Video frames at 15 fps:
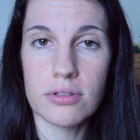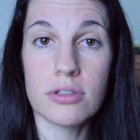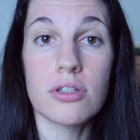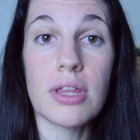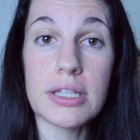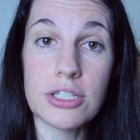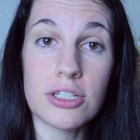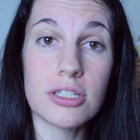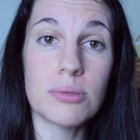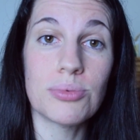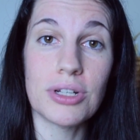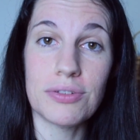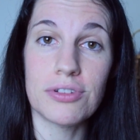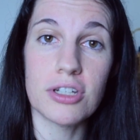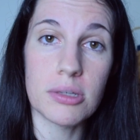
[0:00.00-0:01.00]
So that's just a
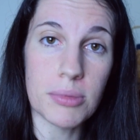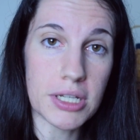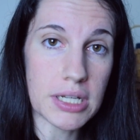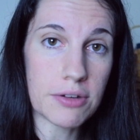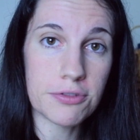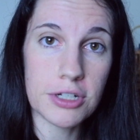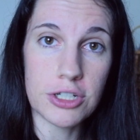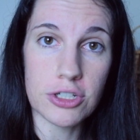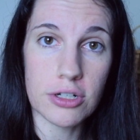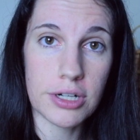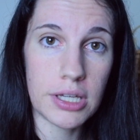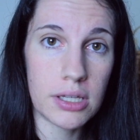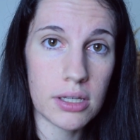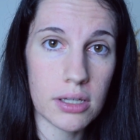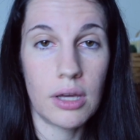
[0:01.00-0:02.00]
brief look at my debt-free
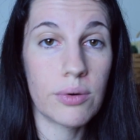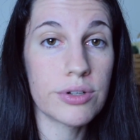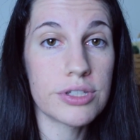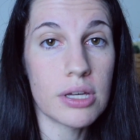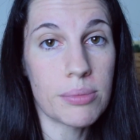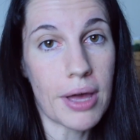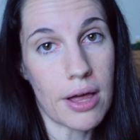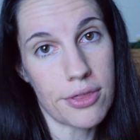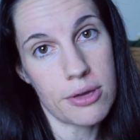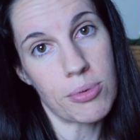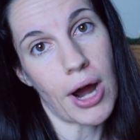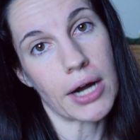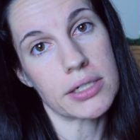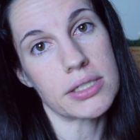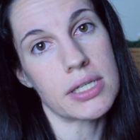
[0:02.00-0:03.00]
journey. There were some healthy
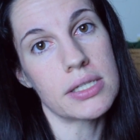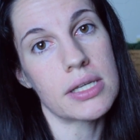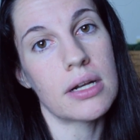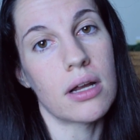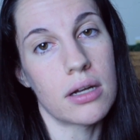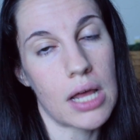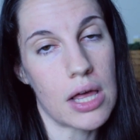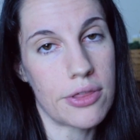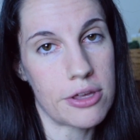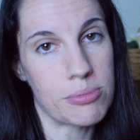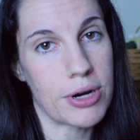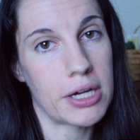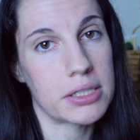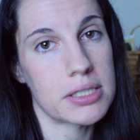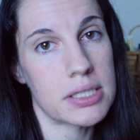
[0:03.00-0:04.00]
practices and unhealthy
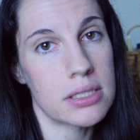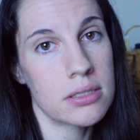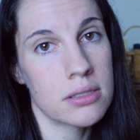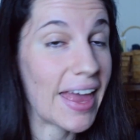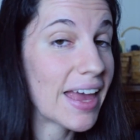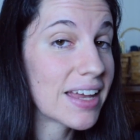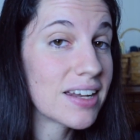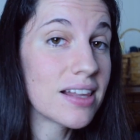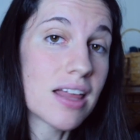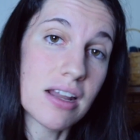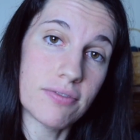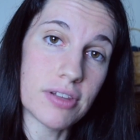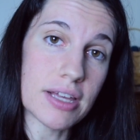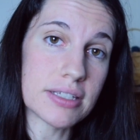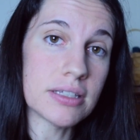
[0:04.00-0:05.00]
practices, and a lot
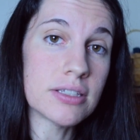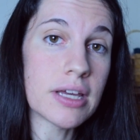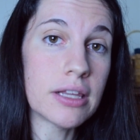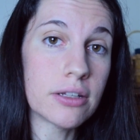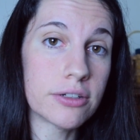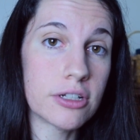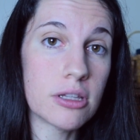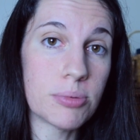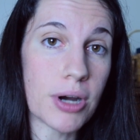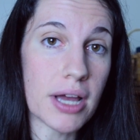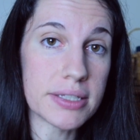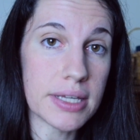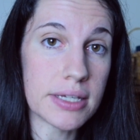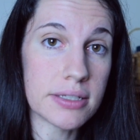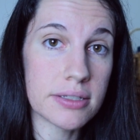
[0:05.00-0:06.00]
of lessons I learned in the
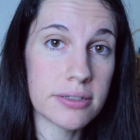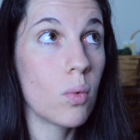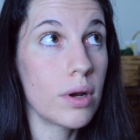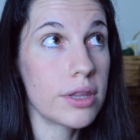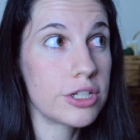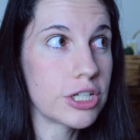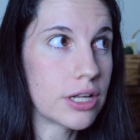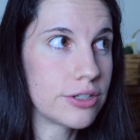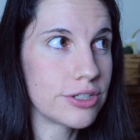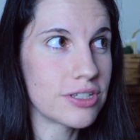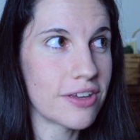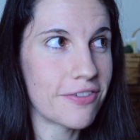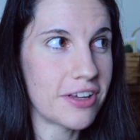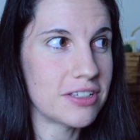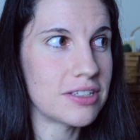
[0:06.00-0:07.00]
process. One of the challenges
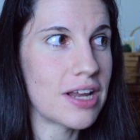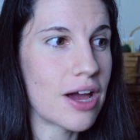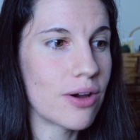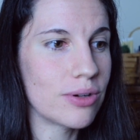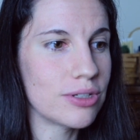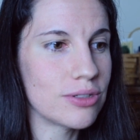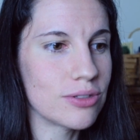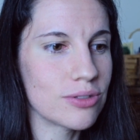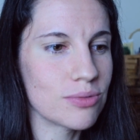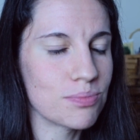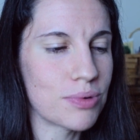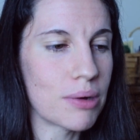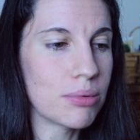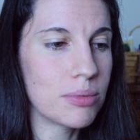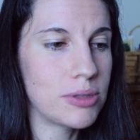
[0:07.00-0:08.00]
I face now is
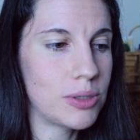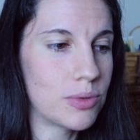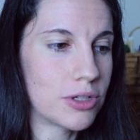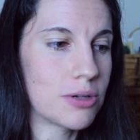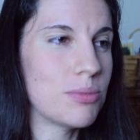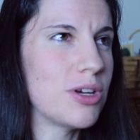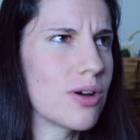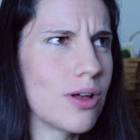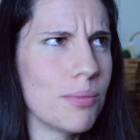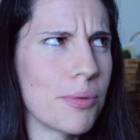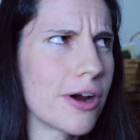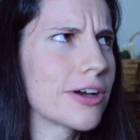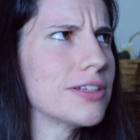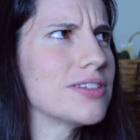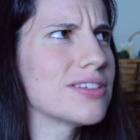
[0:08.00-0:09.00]
probably what could be called
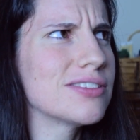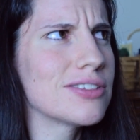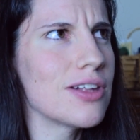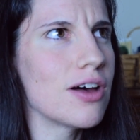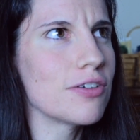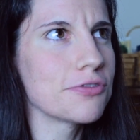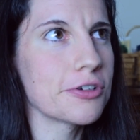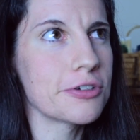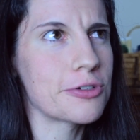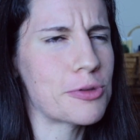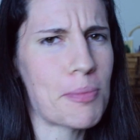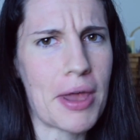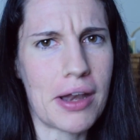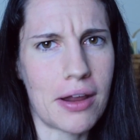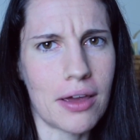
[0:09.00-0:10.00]
Parkinson's law for
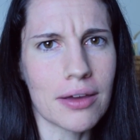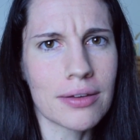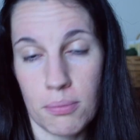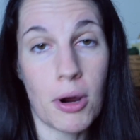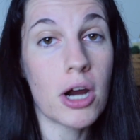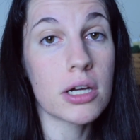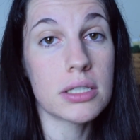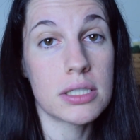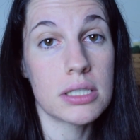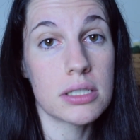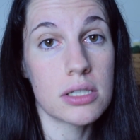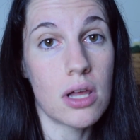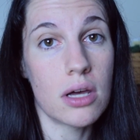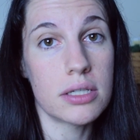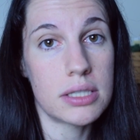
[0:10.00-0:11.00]
spending.
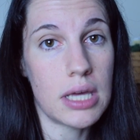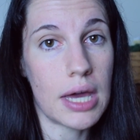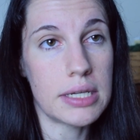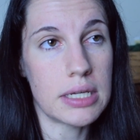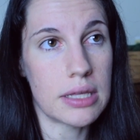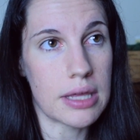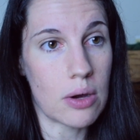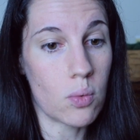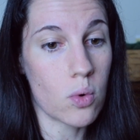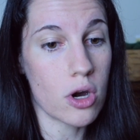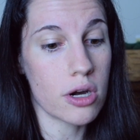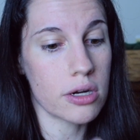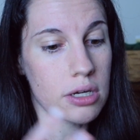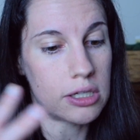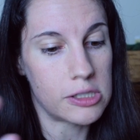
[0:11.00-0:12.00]
Parkinson's law is the idea that
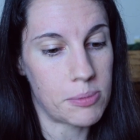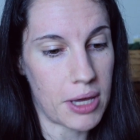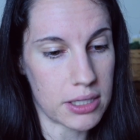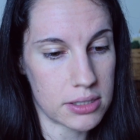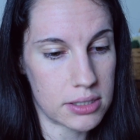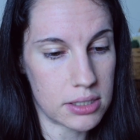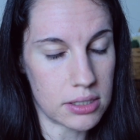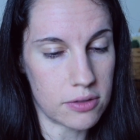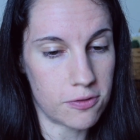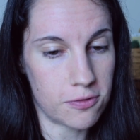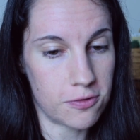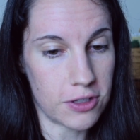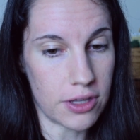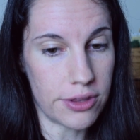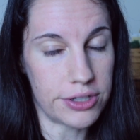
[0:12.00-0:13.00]
work expands to
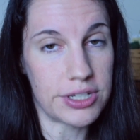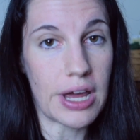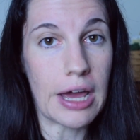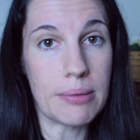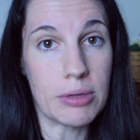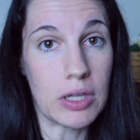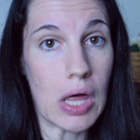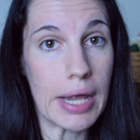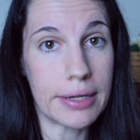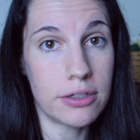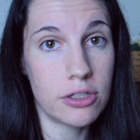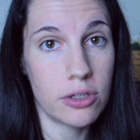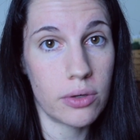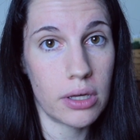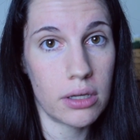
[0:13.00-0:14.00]
fill the time
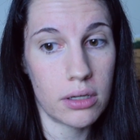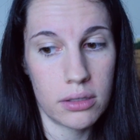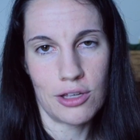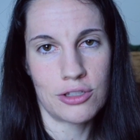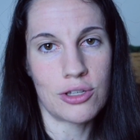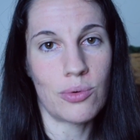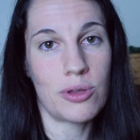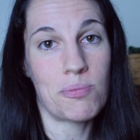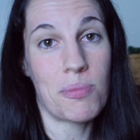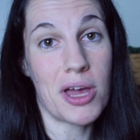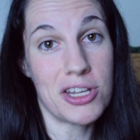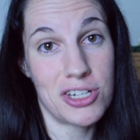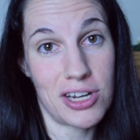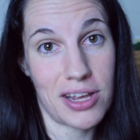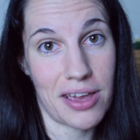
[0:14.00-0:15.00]
allotted to it. So with
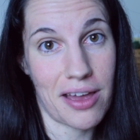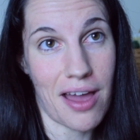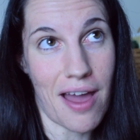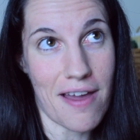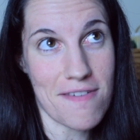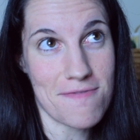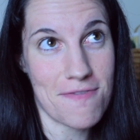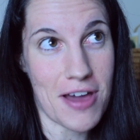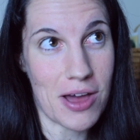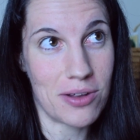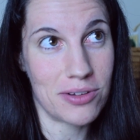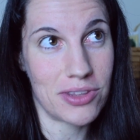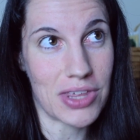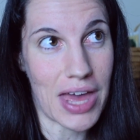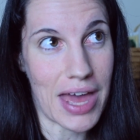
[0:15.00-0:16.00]
budgeting, I've
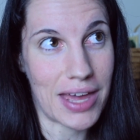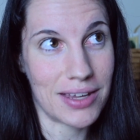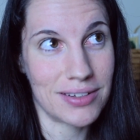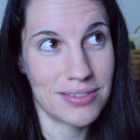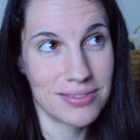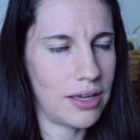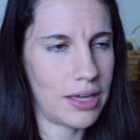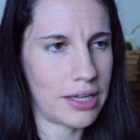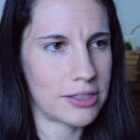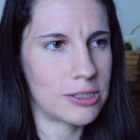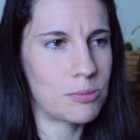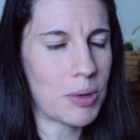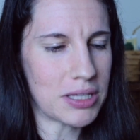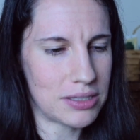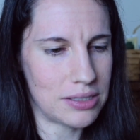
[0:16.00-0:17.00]
found that
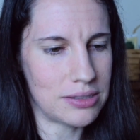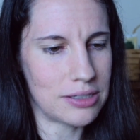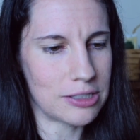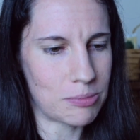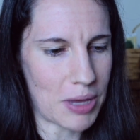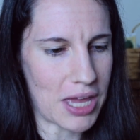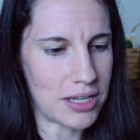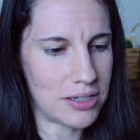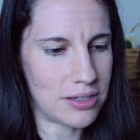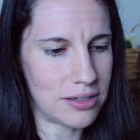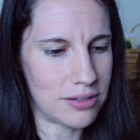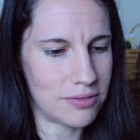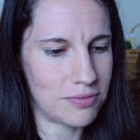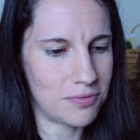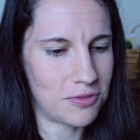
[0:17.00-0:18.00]
expenses expand
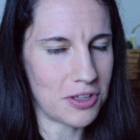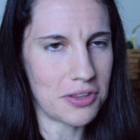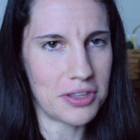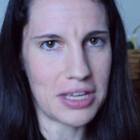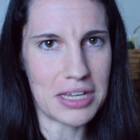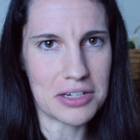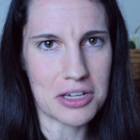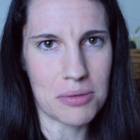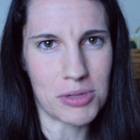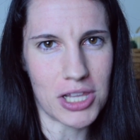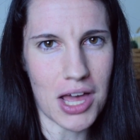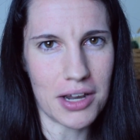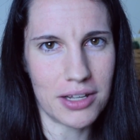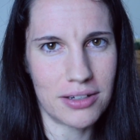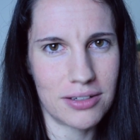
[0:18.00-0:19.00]
to fill the income
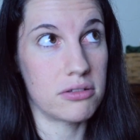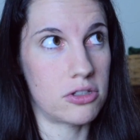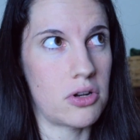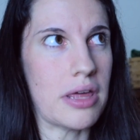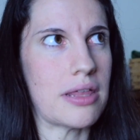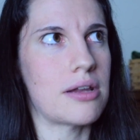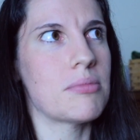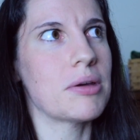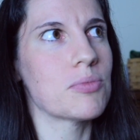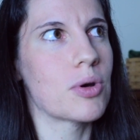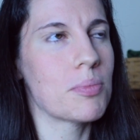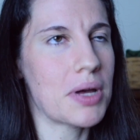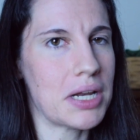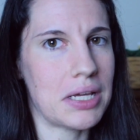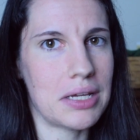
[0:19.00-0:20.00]
allotted. childhood. So now that I make
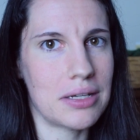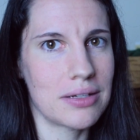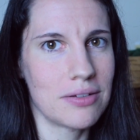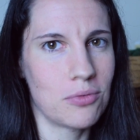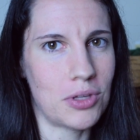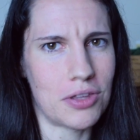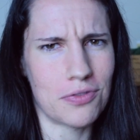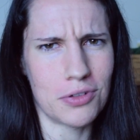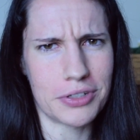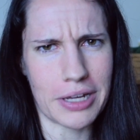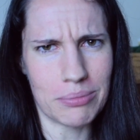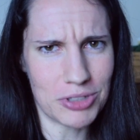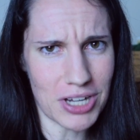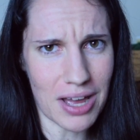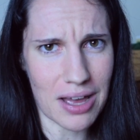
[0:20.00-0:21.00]
more money with a
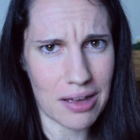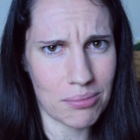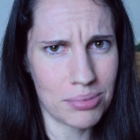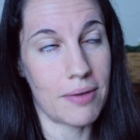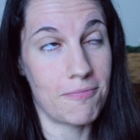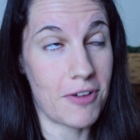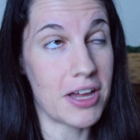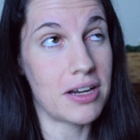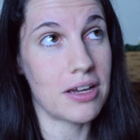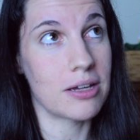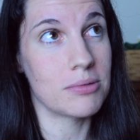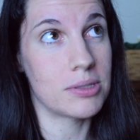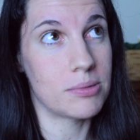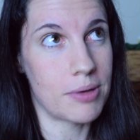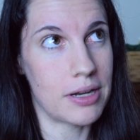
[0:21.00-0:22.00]
full-time job, I'm finding
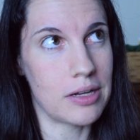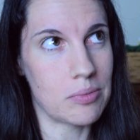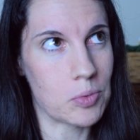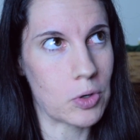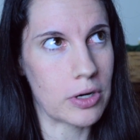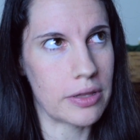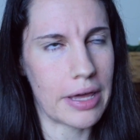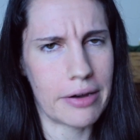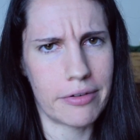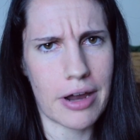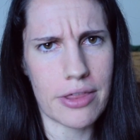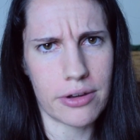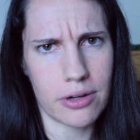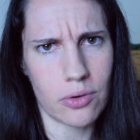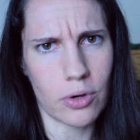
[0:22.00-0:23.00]
I'm spending more, and that
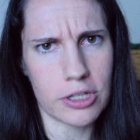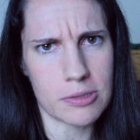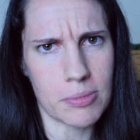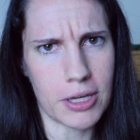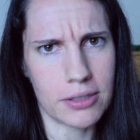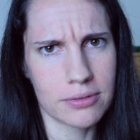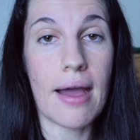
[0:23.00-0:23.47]
rather annoys me.